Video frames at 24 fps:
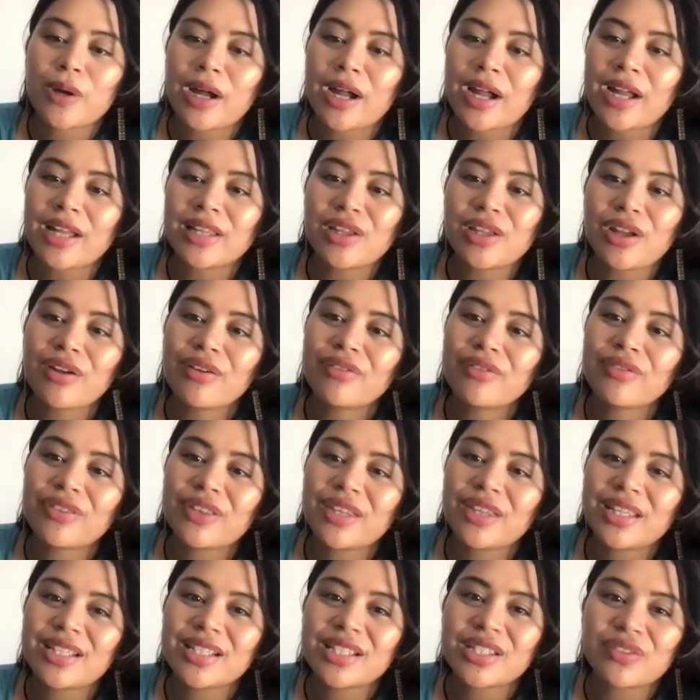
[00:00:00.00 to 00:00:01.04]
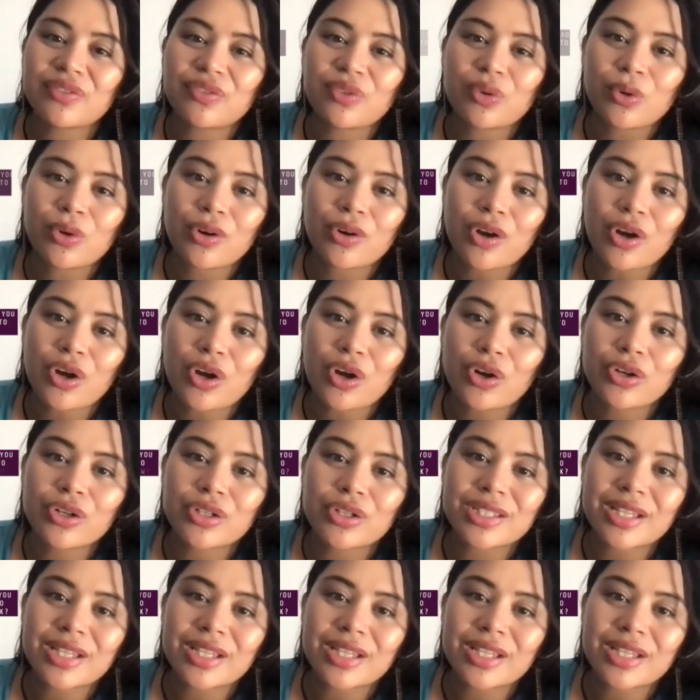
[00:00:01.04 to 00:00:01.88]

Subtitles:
love these 4 Rs.